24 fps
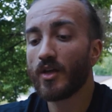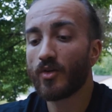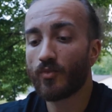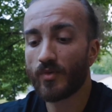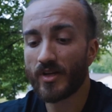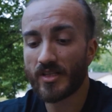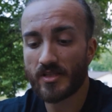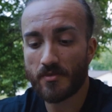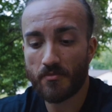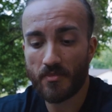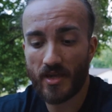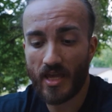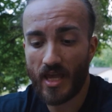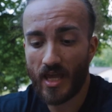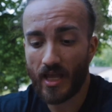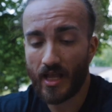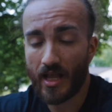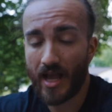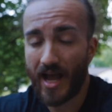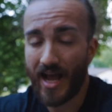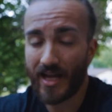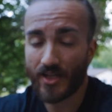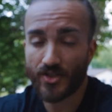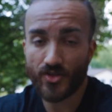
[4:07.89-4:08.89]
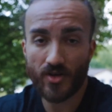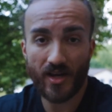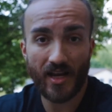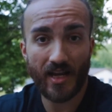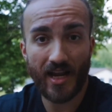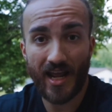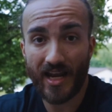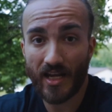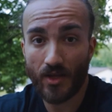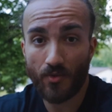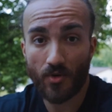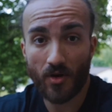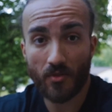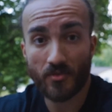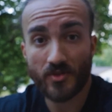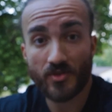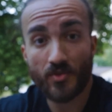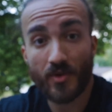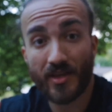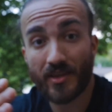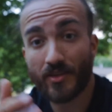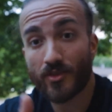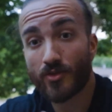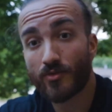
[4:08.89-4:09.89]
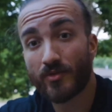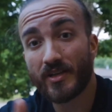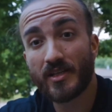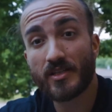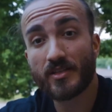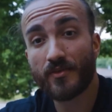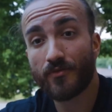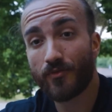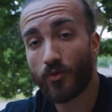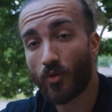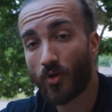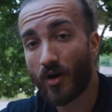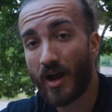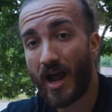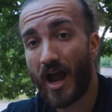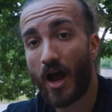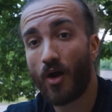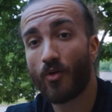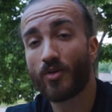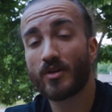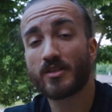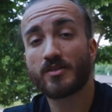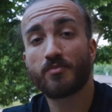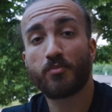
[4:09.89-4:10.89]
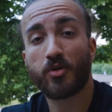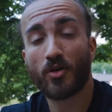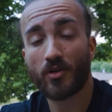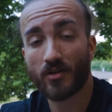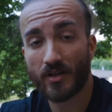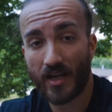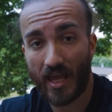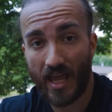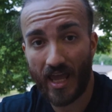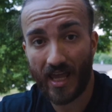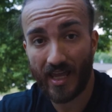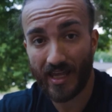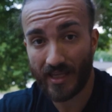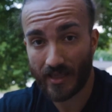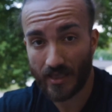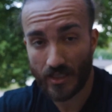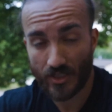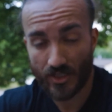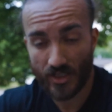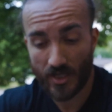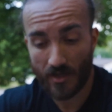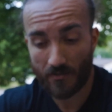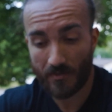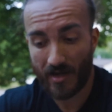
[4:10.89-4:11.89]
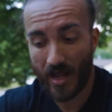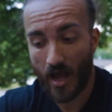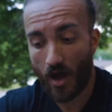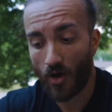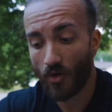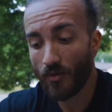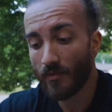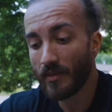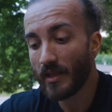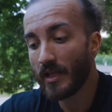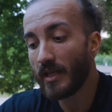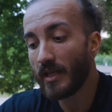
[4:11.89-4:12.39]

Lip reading: Reason being, I train anywhere between 3 to 4 hours per day in the gym now.